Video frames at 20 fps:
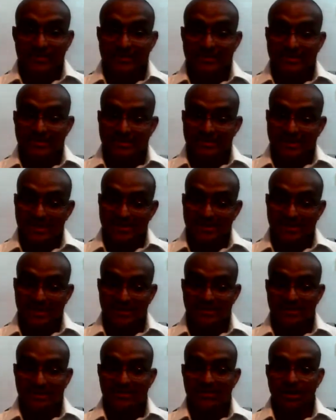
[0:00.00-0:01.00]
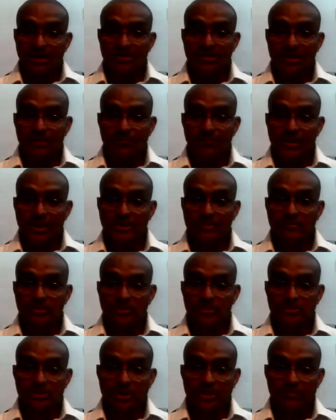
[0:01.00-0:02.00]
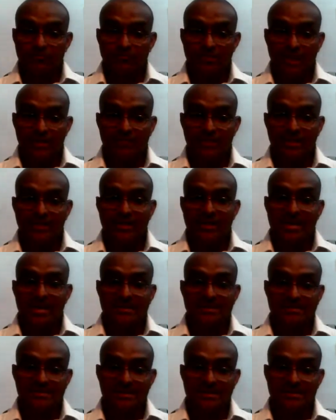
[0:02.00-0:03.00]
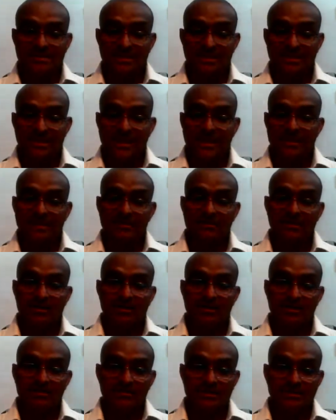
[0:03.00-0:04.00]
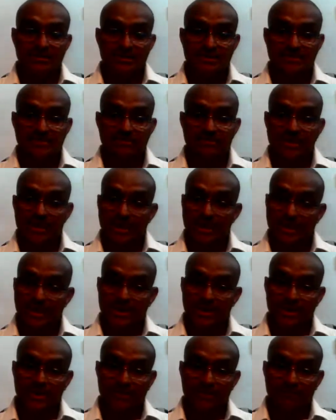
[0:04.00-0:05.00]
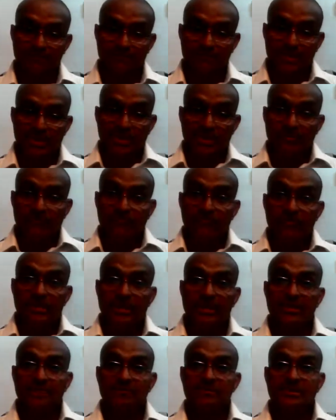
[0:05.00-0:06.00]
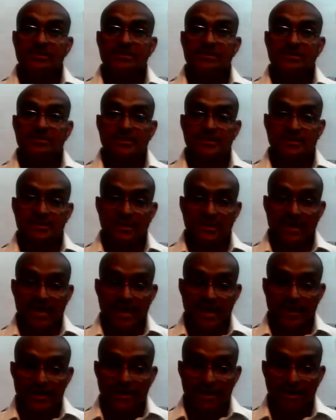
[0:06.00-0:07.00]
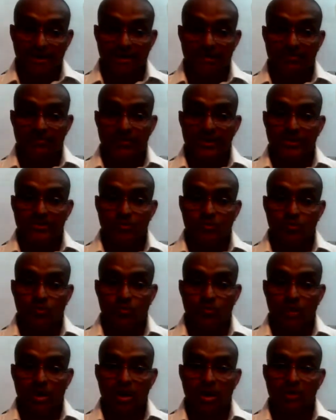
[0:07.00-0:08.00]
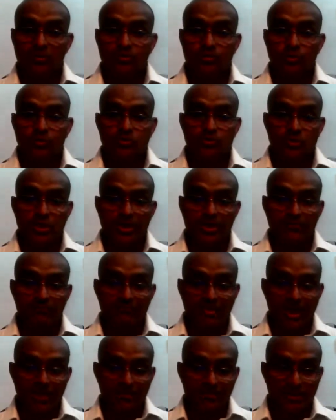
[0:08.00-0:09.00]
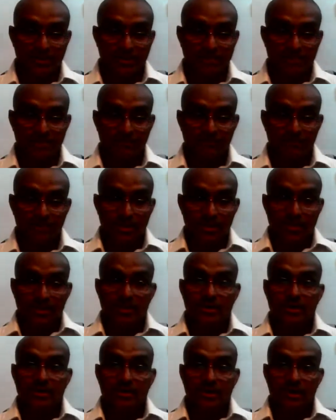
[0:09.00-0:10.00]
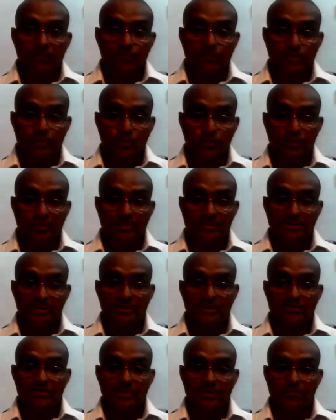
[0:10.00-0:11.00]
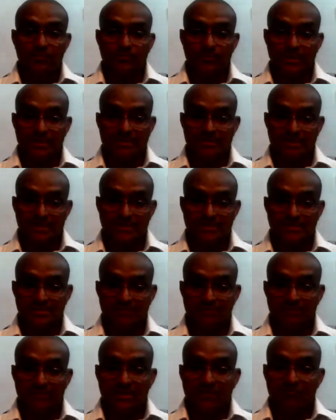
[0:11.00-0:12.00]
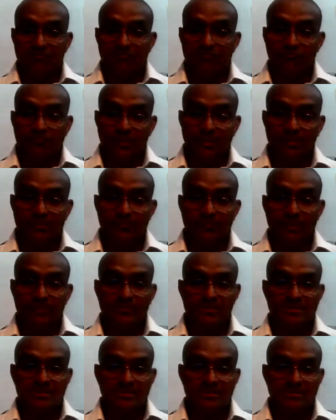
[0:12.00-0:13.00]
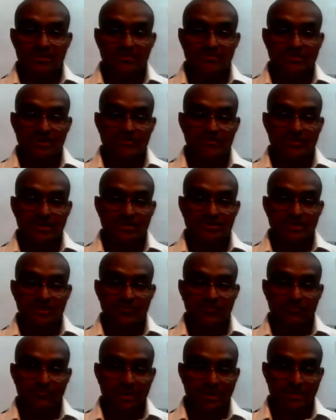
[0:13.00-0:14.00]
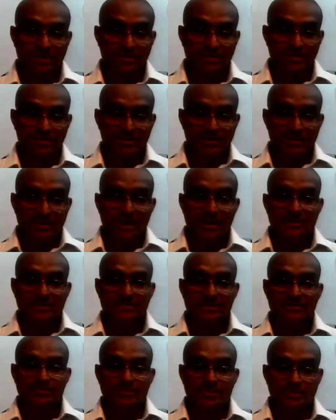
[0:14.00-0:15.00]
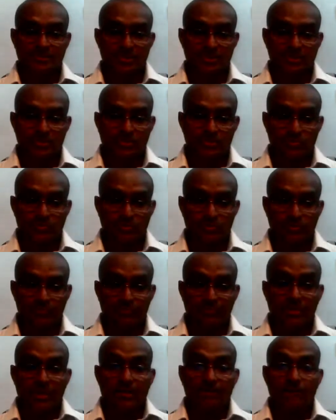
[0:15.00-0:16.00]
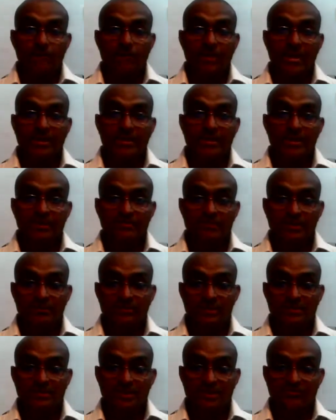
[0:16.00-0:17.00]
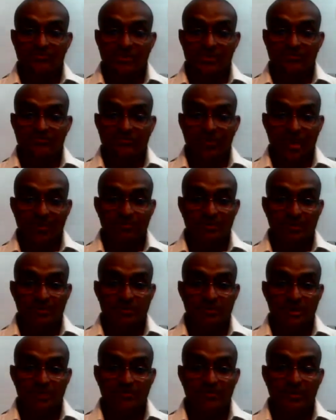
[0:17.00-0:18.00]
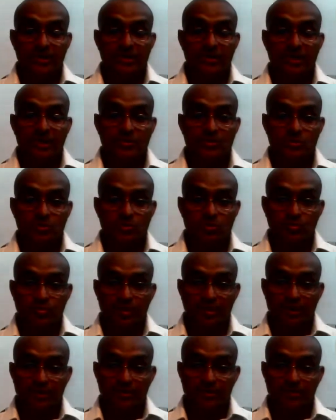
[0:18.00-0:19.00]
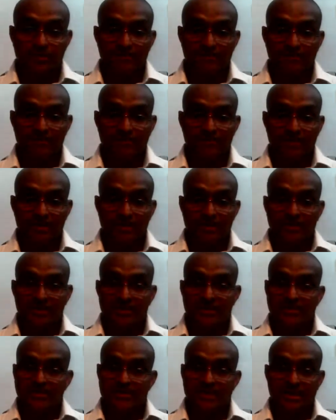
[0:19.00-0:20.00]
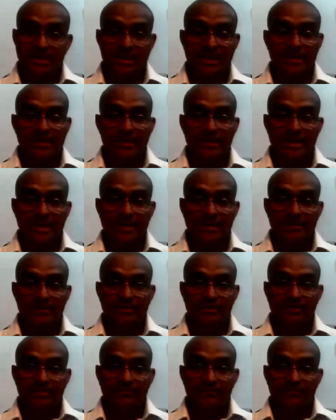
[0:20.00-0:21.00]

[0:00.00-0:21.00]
This section shall not apply to a joint family as such carrying on a business, and where a business is carried on by two or more joint families, in computing the number of persons for the purposes of subsections 1 and subsection 2, minor members of such families shall be excluded. See, underline.